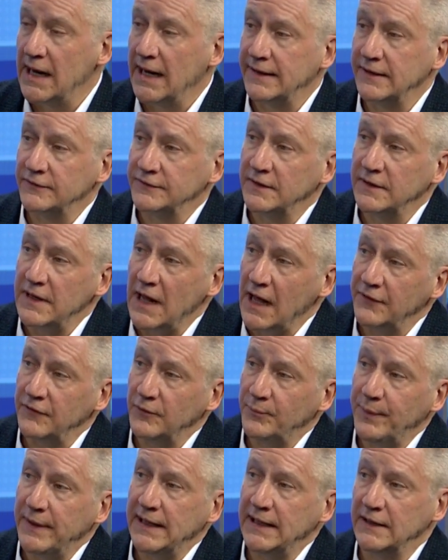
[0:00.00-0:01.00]
And there's
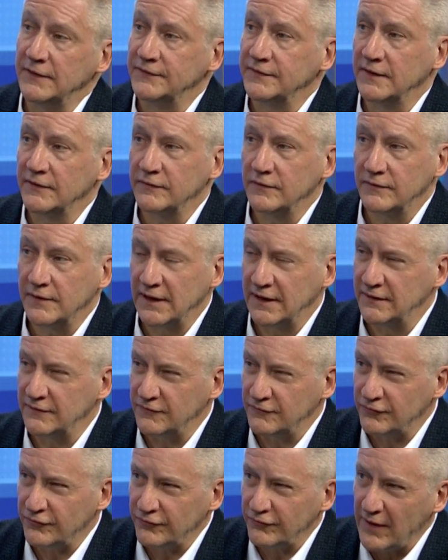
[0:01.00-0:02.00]
another piece that's
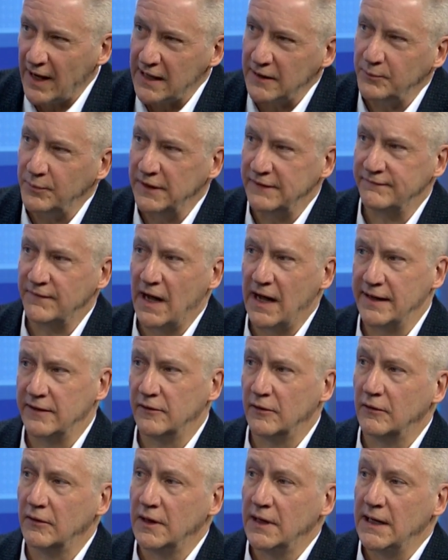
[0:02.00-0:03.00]
incredibly
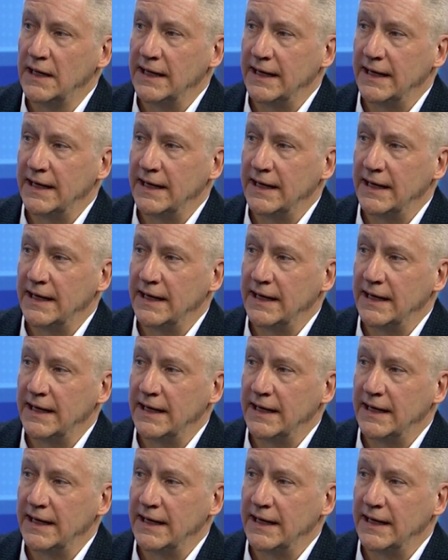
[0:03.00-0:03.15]
vital,